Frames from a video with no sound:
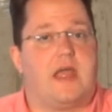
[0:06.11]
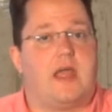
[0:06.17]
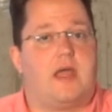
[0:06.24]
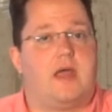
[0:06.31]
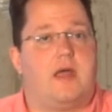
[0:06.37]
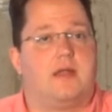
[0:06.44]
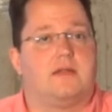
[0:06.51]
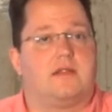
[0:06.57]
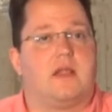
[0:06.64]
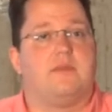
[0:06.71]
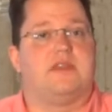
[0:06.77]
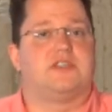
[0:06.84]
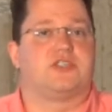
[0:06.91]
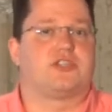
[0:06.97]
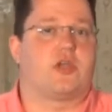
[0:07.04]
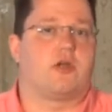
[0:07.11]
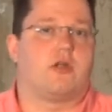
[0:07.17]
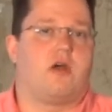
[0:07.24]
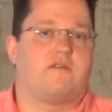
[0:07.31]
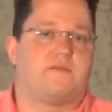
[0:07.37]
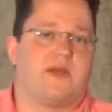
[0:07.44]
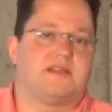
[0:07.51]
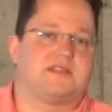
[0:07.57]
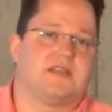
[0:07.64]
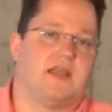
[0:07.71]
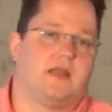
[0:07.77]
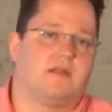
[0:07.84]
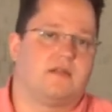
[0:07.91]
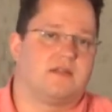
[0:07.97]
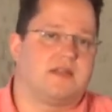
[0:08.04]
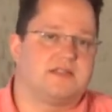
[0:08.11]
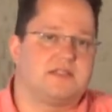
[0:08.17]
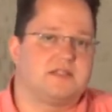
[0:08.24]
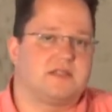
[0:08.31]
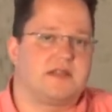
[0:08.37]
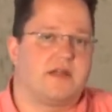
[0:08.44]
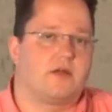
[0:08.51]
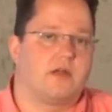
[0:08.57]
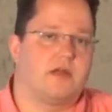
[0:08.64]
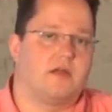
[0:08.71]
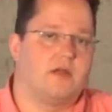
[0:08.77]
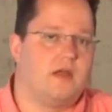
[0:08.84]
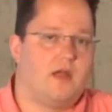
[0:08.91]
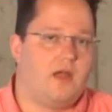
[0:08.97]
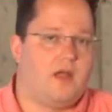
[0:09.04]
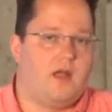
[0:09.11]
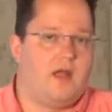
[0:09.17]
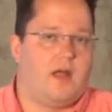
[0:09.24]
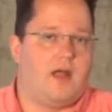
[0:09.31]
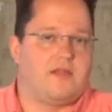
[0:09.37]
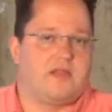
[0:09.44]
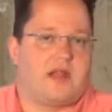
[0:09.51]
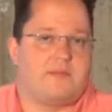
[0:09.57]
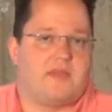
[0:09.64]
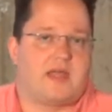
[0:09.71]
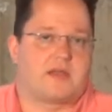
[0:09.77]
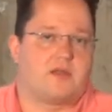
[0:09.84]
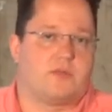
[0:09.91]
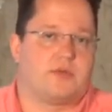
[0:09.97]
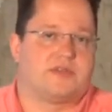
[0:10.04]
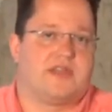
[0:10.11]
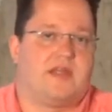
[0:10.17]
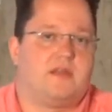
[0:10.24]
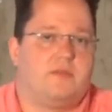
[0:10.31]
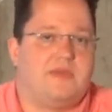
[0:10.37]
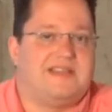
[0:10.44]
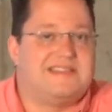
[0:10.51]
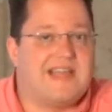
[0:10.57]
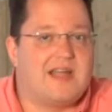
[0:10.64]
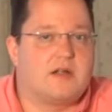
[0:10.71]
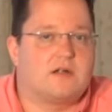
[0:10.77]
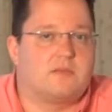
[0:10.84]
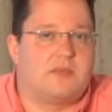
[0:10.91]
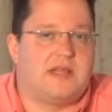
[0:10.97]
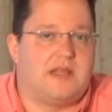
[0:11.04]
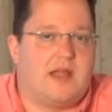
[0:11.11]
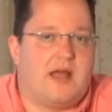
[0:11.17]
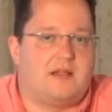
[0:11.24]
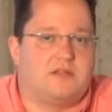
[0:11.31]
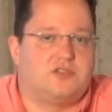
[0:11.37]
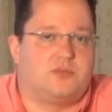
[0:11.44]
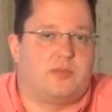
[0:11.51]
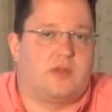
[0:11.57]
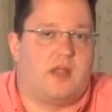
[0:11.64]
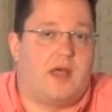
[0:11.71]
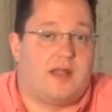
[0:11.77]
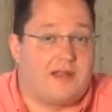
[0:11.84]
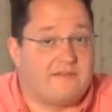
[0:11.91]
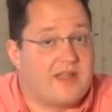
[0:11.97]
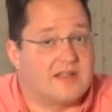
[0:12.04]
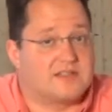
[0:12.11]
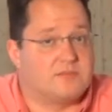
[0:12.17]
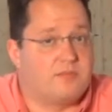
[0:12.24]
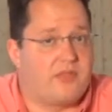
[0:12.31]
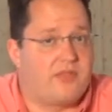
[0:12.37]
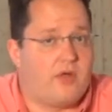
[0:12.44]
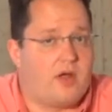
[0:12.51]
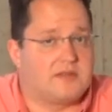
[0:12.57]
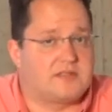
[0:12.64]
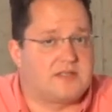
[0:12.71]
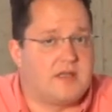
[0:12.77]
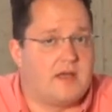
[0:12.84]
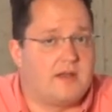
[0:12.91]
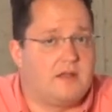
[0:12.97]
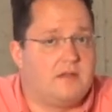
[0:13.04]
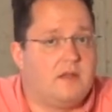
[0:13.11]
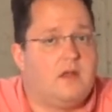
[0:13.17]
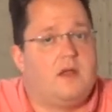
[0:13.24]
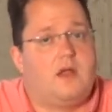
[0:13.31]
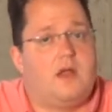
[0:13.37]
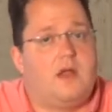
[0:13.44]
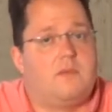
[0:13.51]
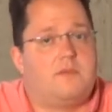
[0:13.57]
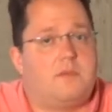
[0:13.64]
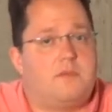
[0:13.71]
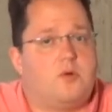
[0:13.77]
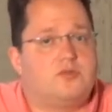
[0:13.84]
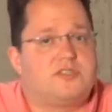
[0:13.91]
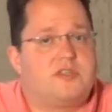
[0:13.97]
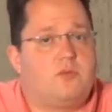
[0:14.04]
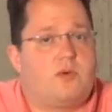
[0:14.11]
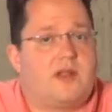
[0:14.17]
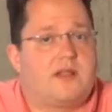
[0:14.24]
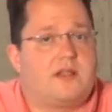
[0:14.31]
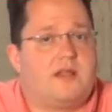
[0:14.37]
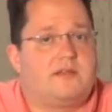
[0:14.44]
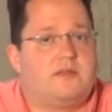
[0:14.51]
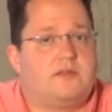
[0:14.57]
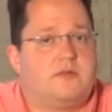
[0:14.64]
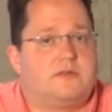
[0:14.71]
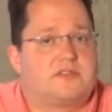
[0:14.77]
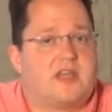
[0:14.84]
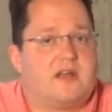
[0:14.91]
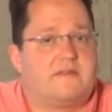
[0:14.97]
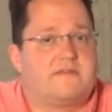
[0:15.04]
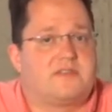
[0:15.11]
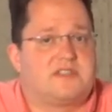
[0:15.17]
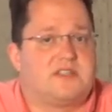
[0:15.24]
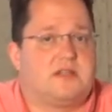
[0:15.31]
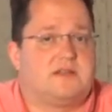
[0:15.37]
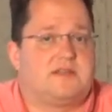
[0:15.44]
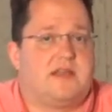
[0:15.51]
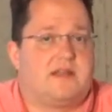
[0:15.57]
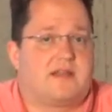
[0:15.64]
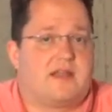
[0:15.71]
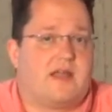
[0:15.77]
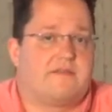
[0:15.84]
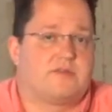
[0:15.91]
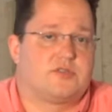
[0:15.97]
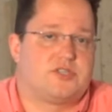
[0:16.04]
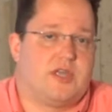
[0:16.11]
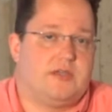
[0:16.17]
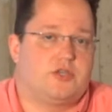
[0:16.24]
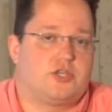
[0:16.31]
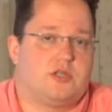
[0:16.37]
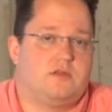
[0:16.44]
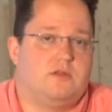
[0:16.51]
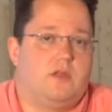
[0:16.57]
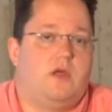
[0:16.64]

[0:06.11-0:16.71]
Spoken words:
and let me start off by saying that this is an area that I'm not going to pretend to be terribly knowledgeable on. I've got some thoughts on it, but mostly what I'd like to do is kind of facilitate a conversation.